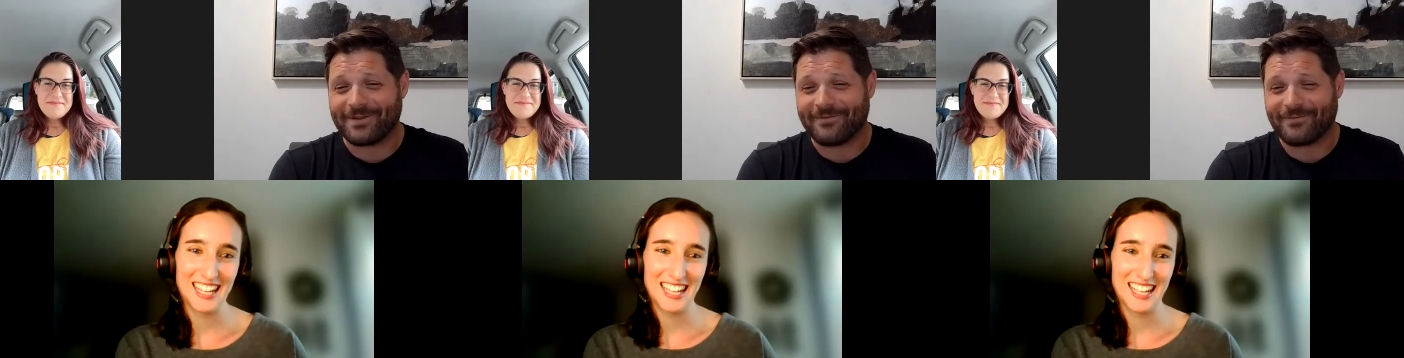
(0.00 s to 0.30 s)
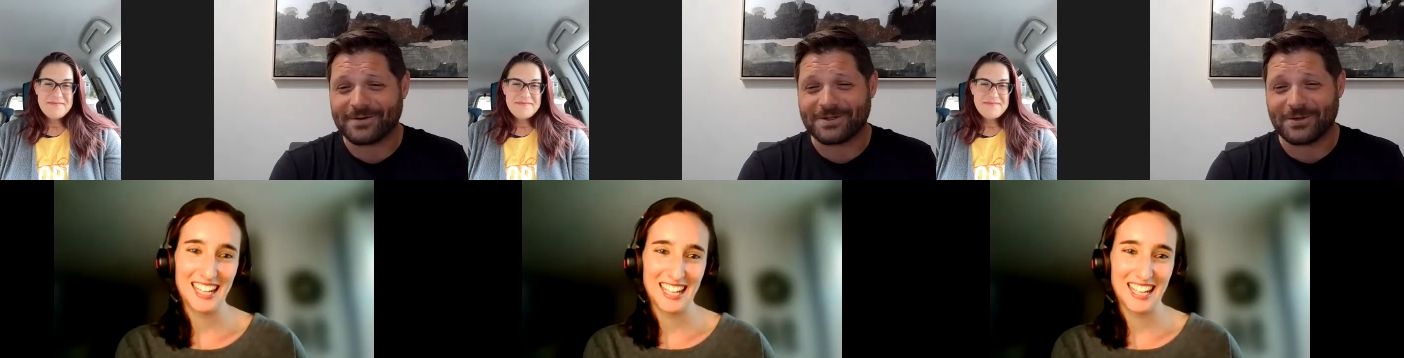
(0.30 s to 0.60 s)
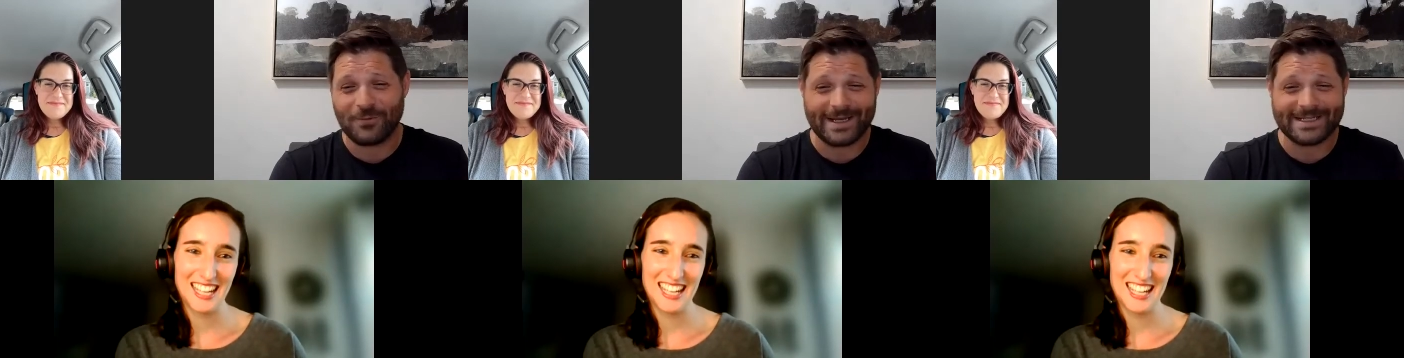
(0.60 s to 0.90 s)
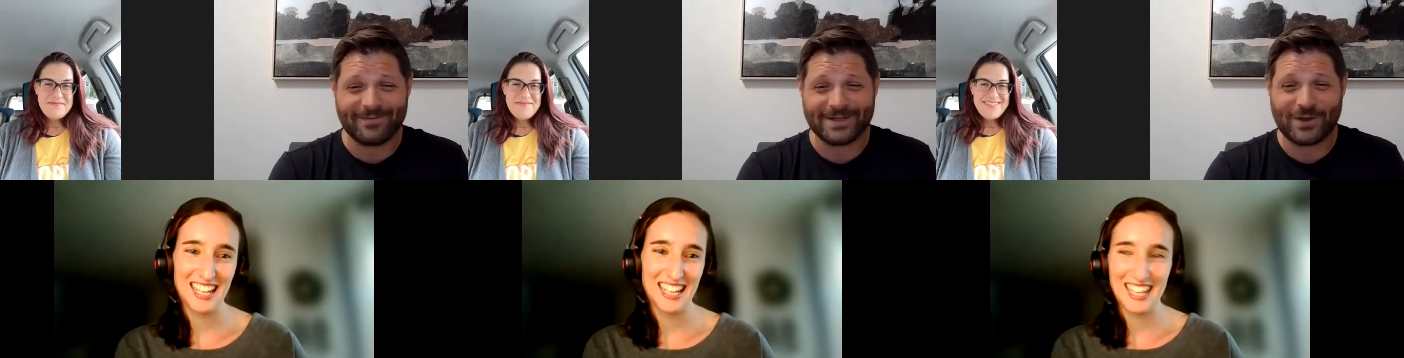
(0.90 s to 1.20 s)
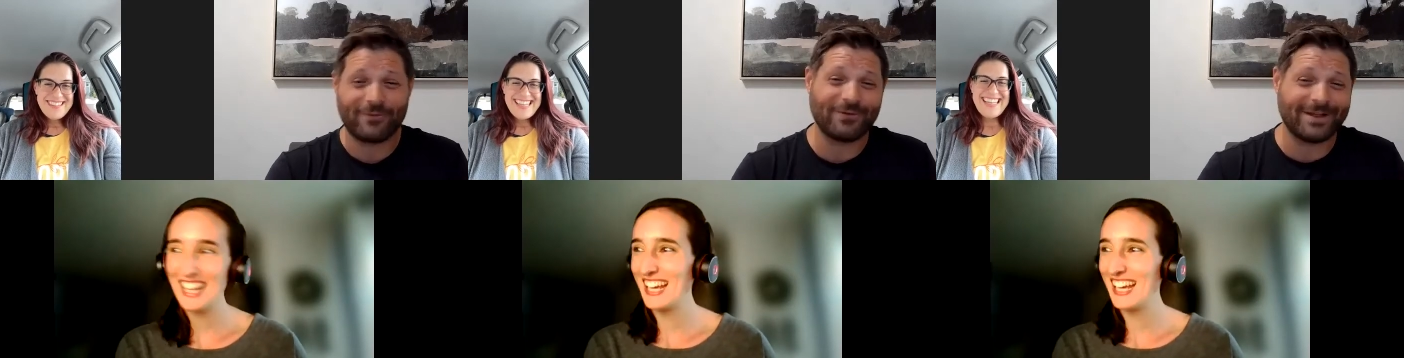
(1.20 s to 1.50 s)
Speaker 1: for the first two weeks of it,
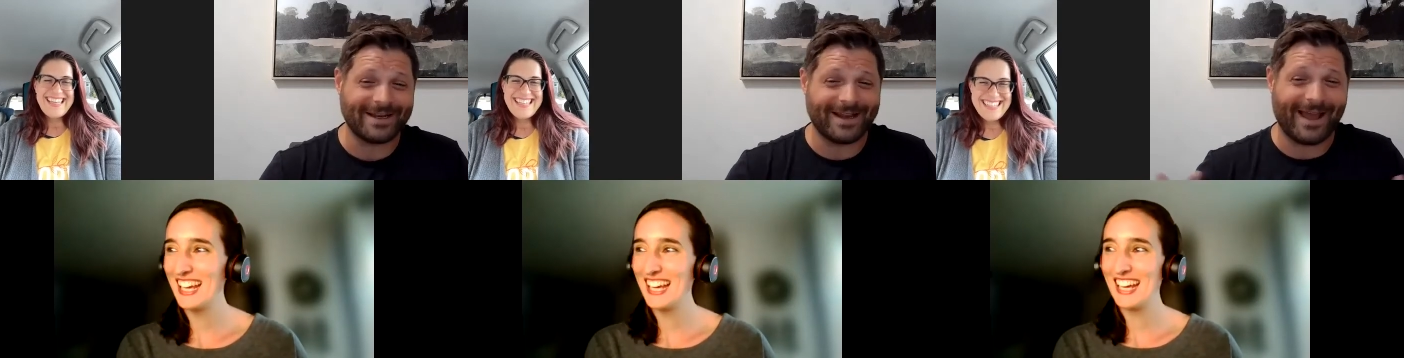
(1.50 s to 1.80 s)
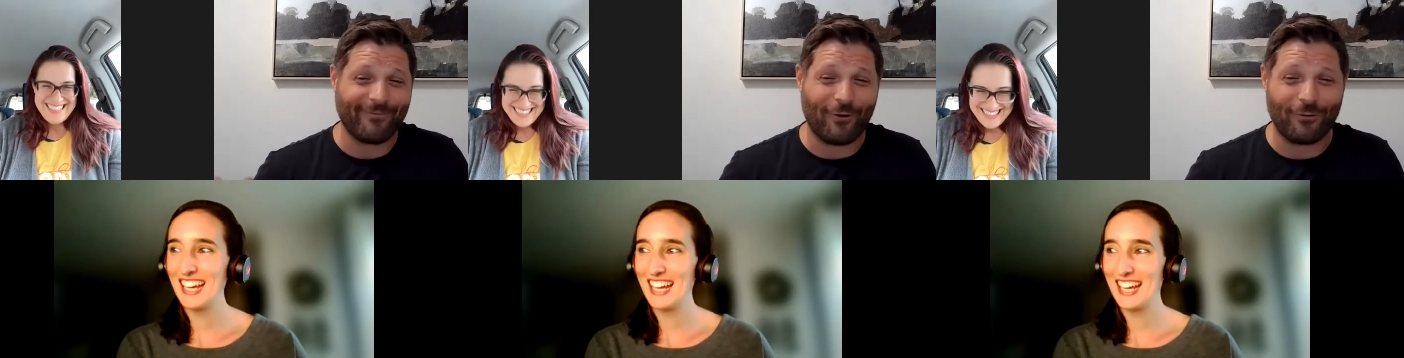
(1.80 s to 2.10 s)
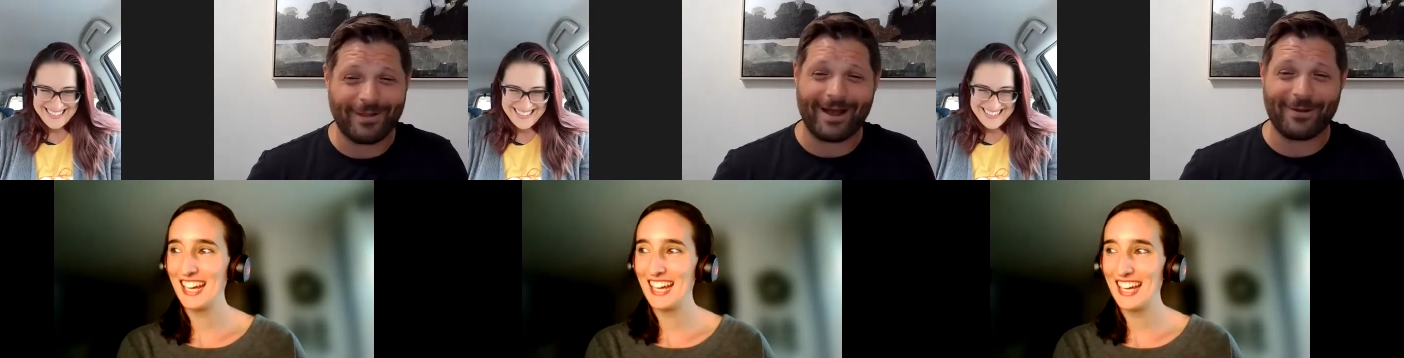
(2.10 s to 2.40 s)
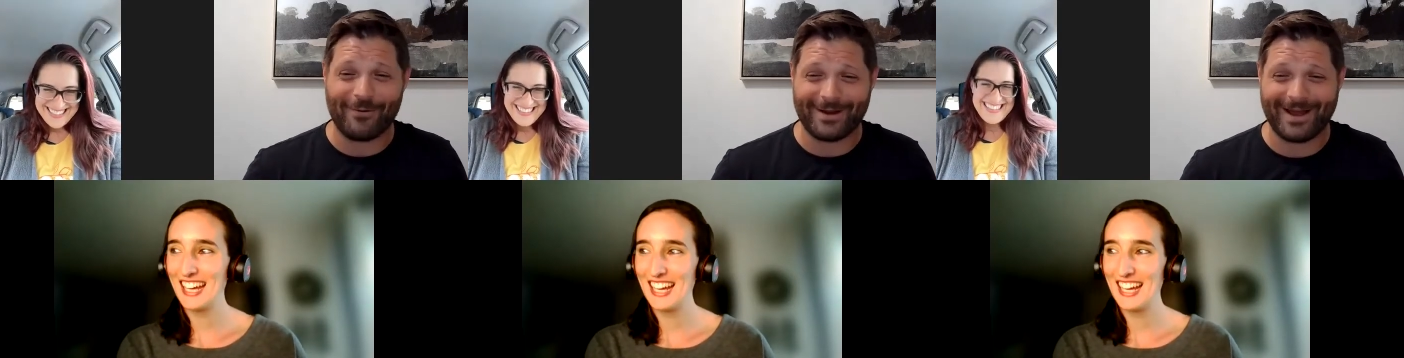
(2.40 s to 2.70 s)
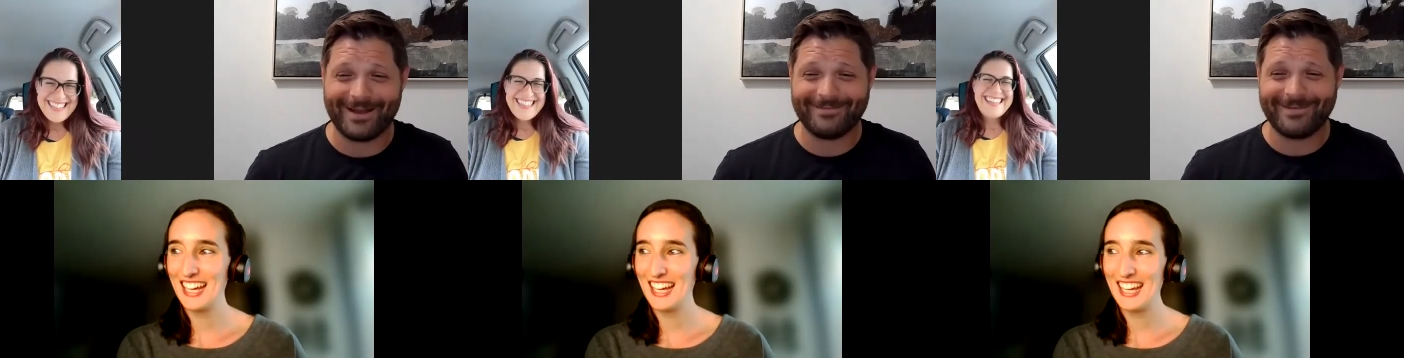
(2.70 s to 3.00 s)
so I really didn't have a whole lot
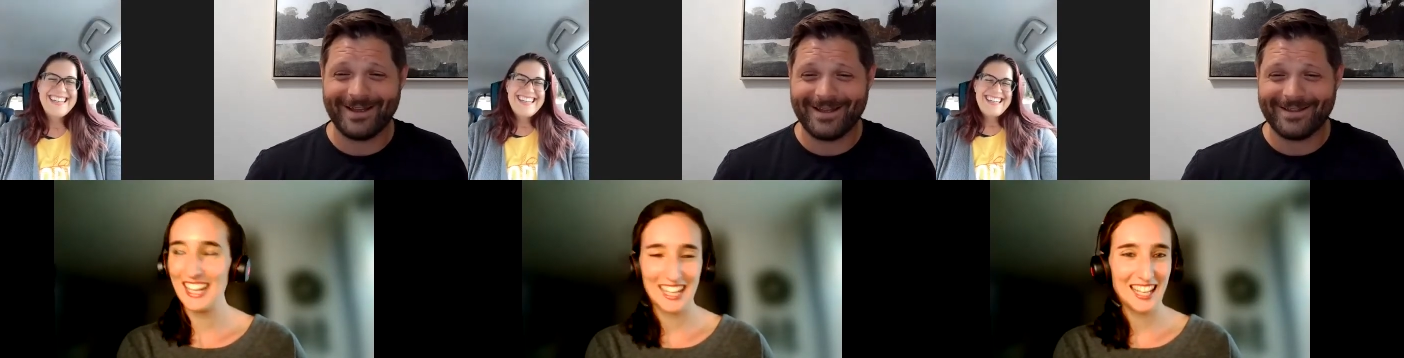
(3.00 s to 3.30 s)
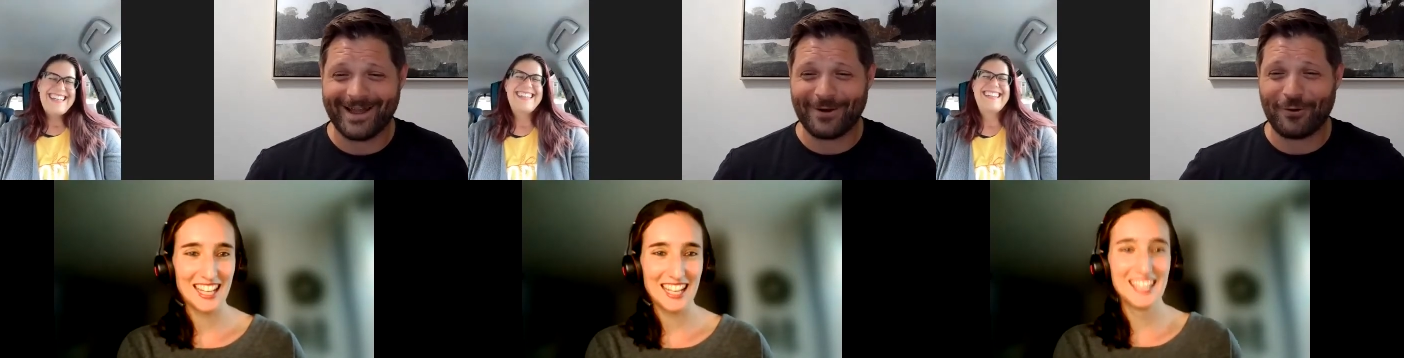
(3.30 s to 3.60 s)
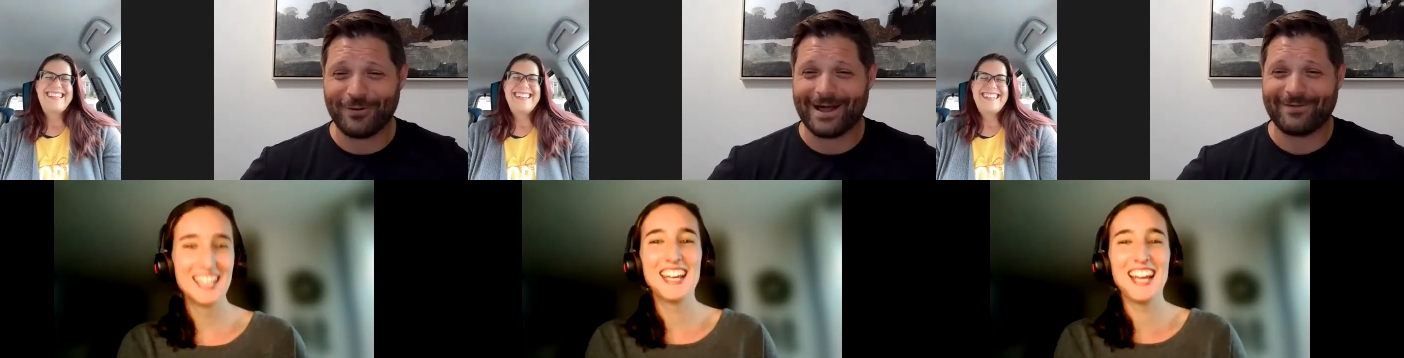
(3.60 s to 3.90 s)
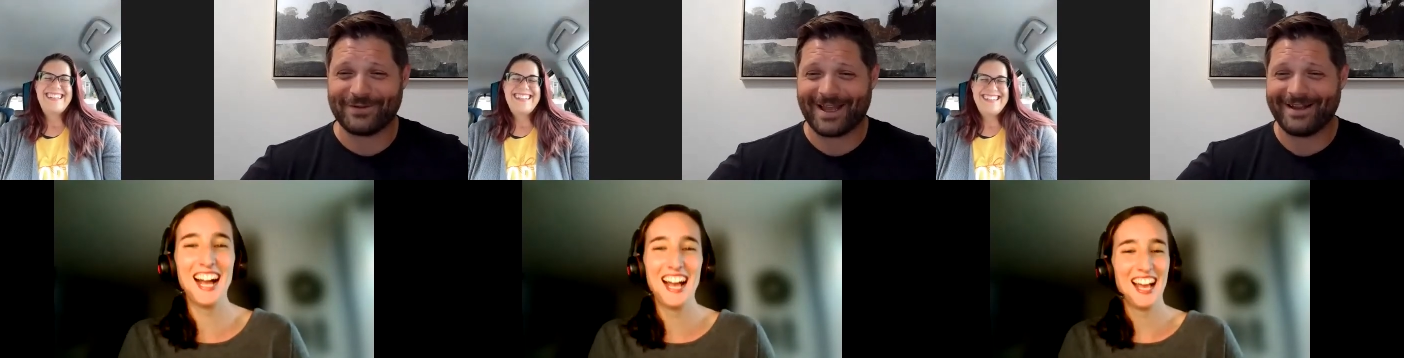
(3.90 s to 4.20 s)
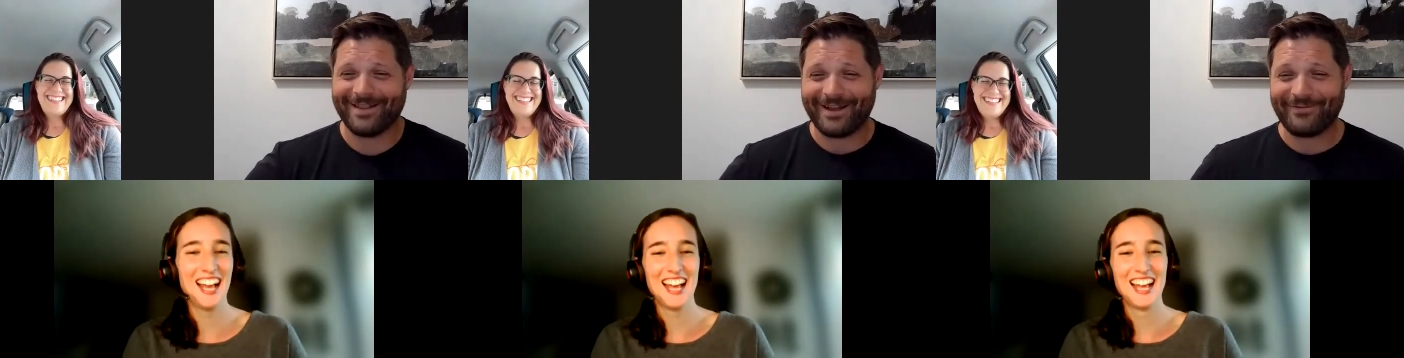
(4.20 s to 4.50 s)
going on. Not a whole lot of a
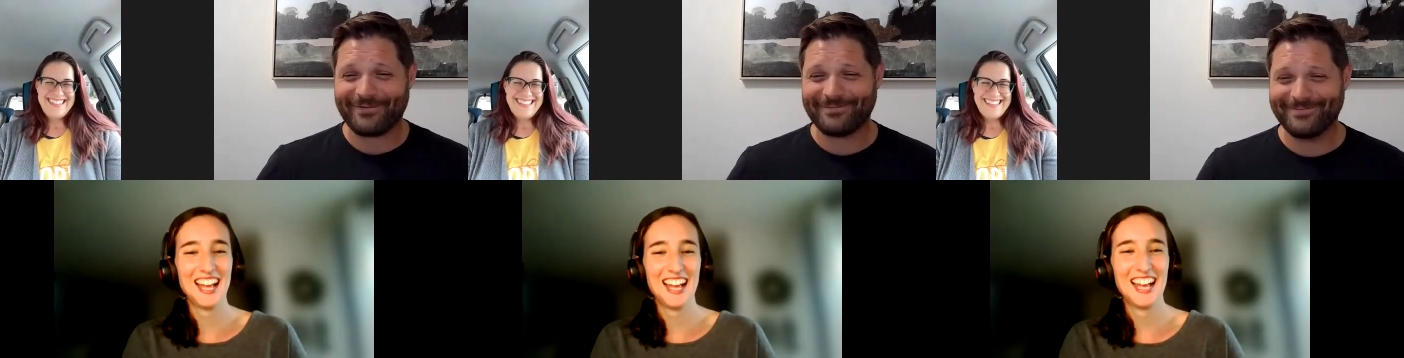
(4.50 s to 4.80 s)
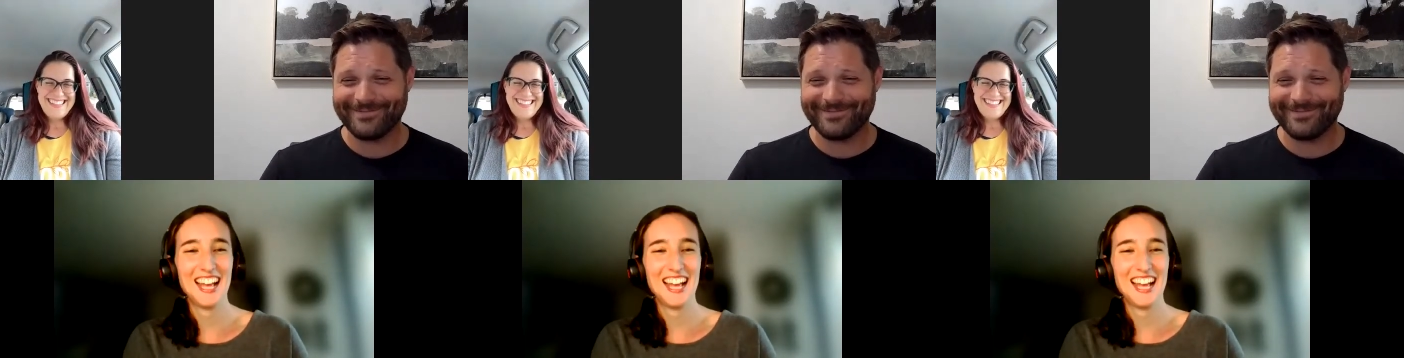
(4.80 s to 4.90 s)
nightlife.